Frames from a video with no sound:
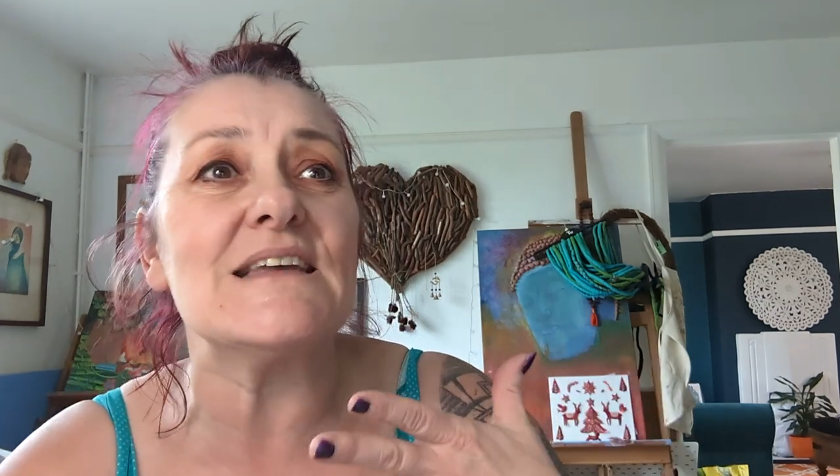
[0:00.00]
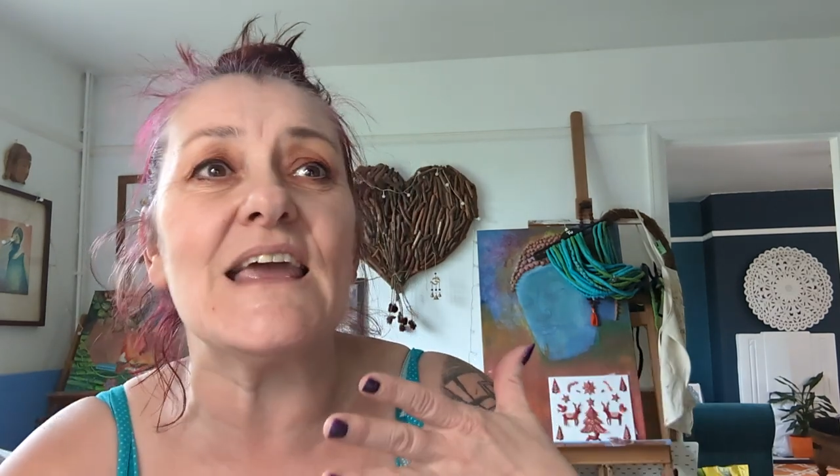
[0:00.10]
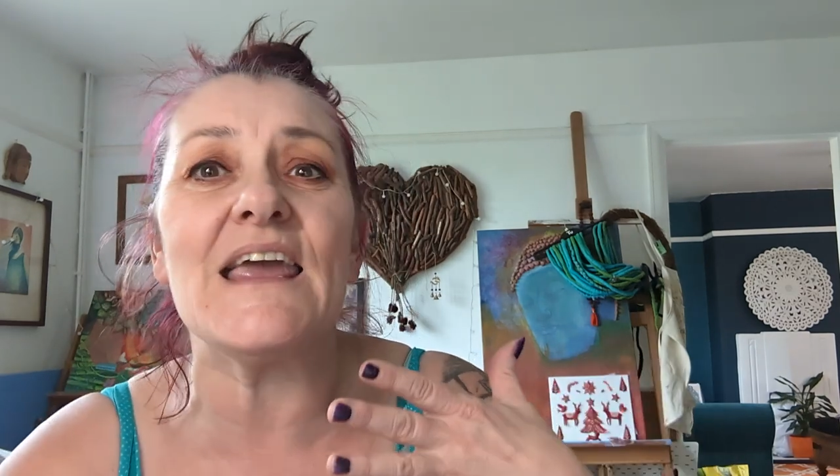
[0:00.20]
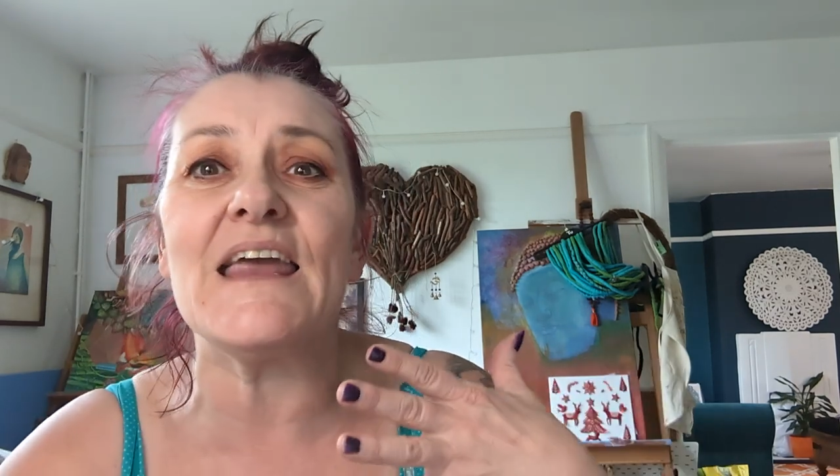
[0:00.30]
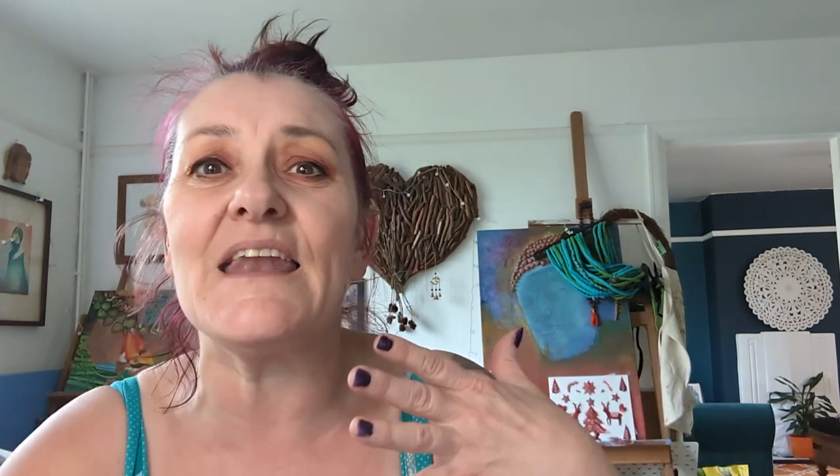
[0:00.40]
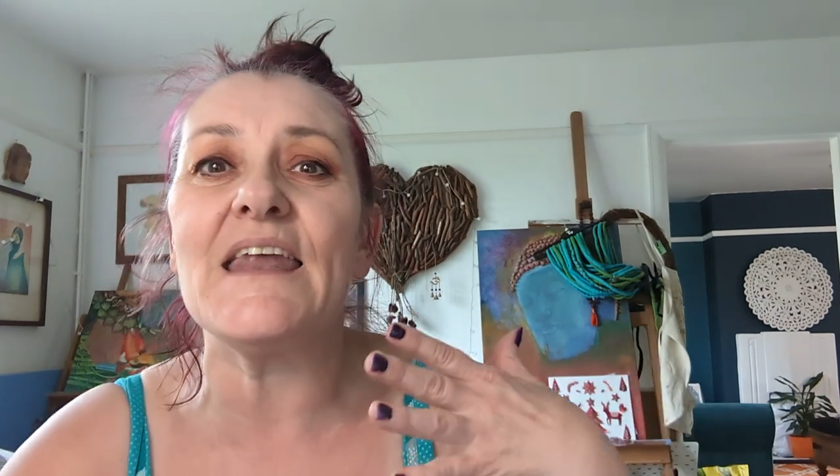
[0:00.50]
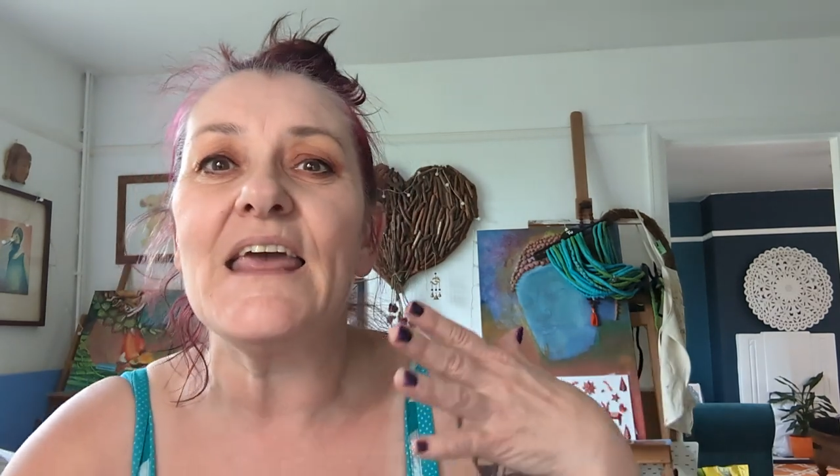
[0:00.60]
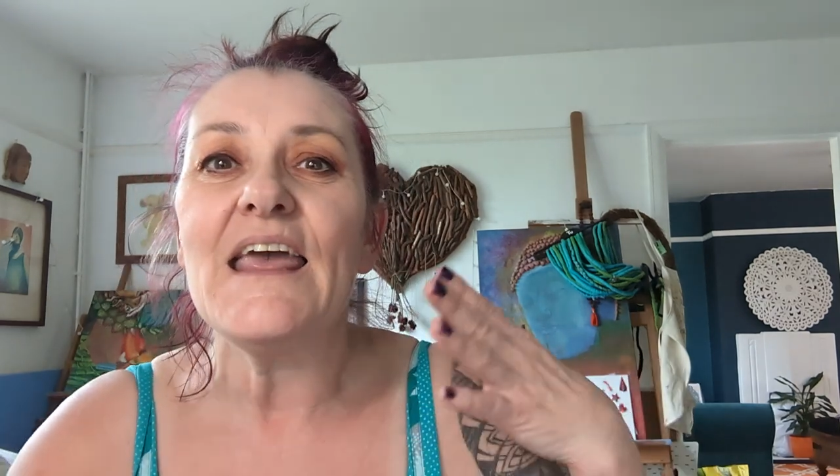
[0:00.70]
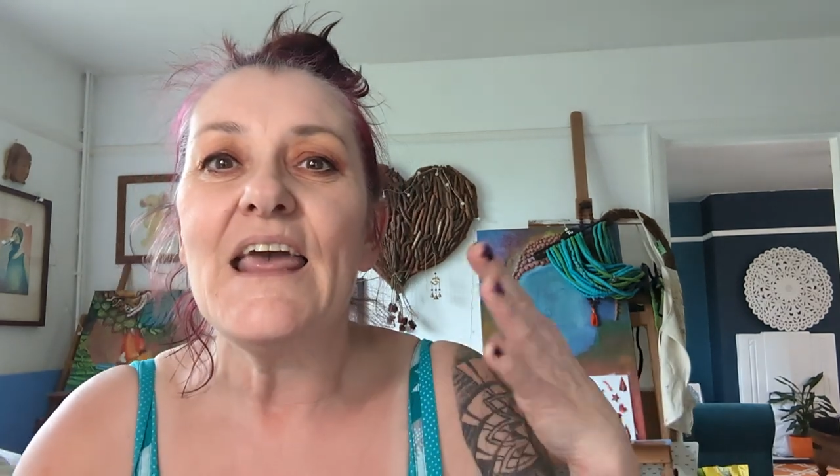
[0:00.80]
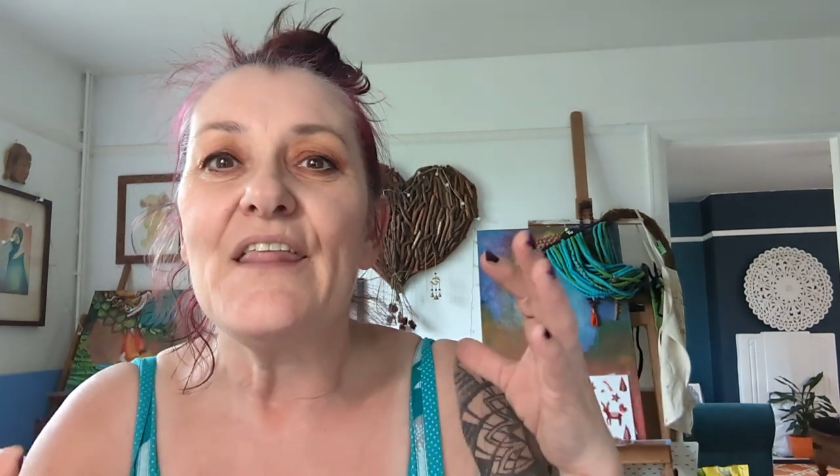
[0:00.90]
in.
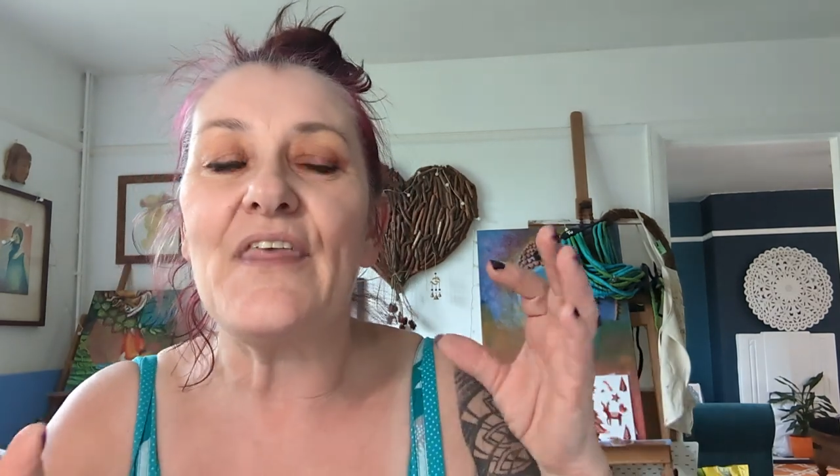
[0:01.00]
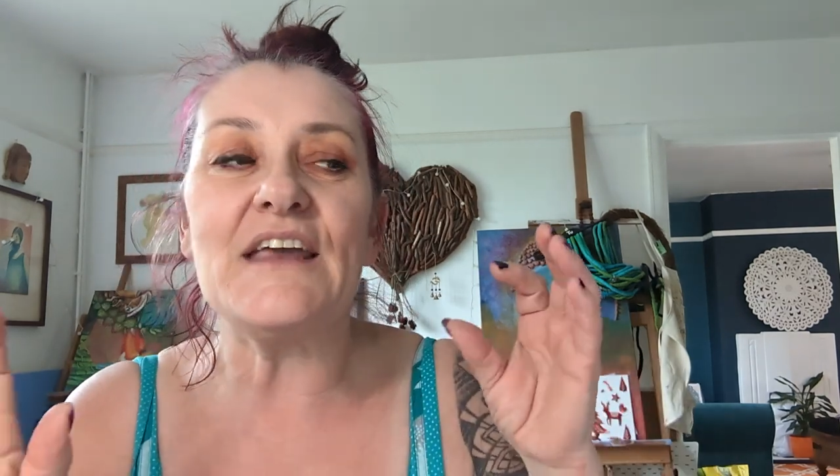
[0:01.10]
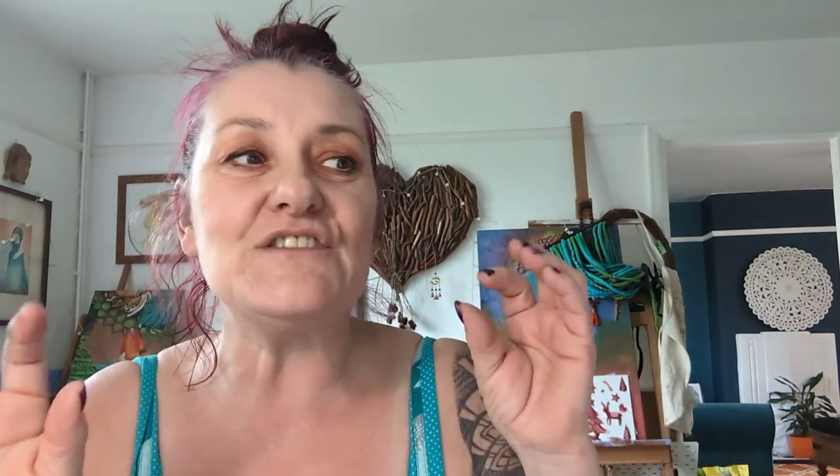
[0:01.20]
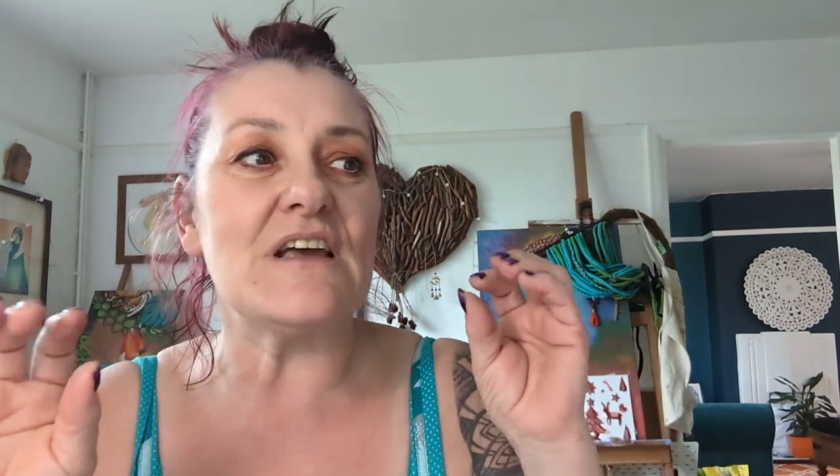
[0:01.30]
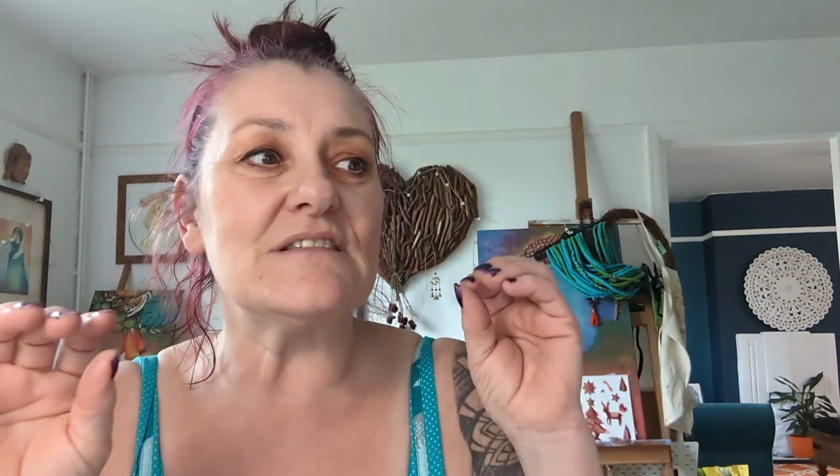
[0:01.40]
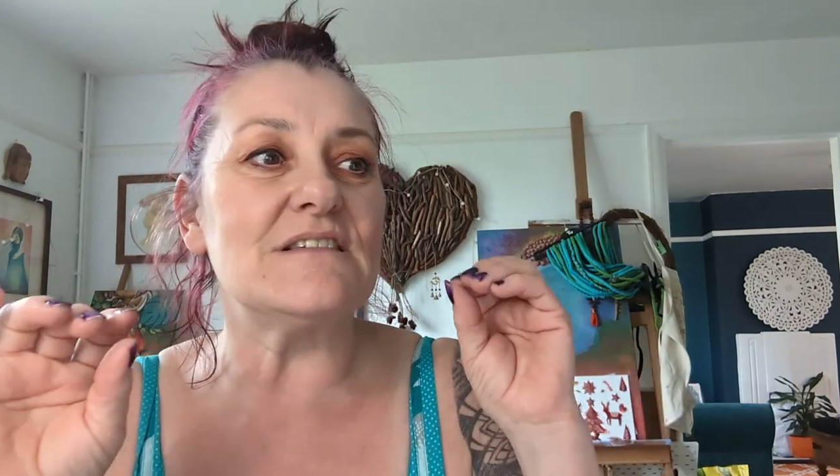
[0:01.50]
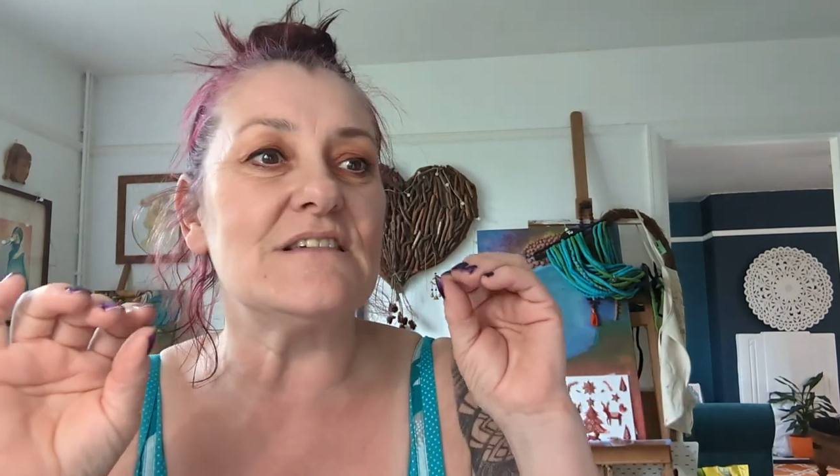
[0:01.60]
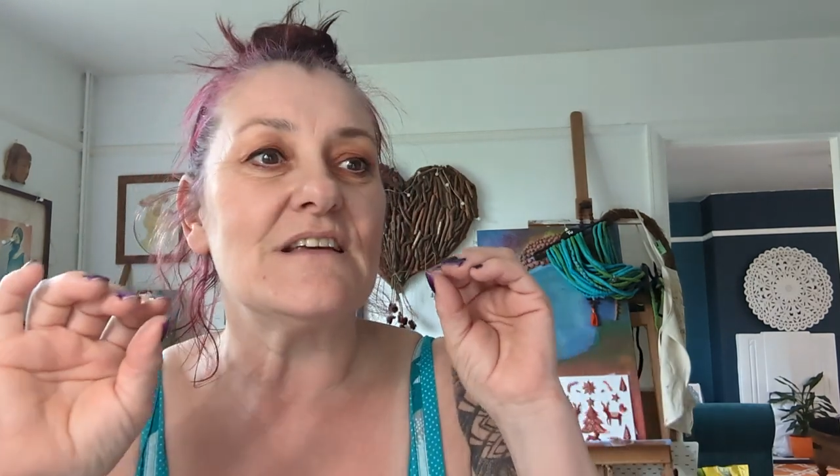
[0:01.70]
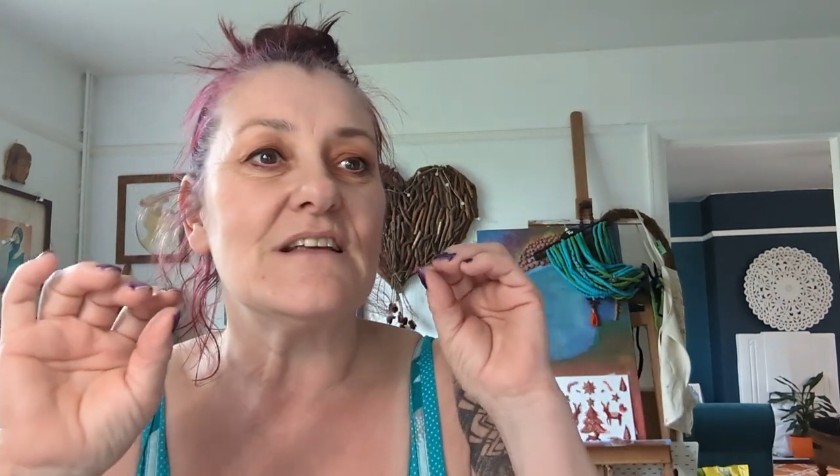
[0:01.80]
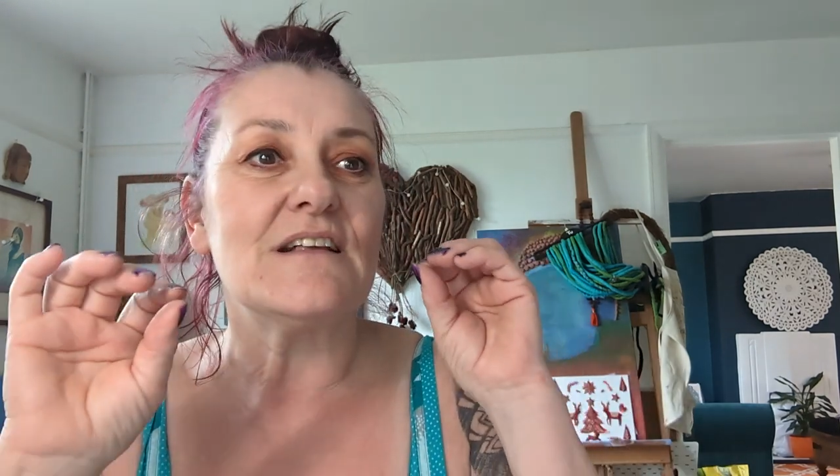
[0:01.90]
They're just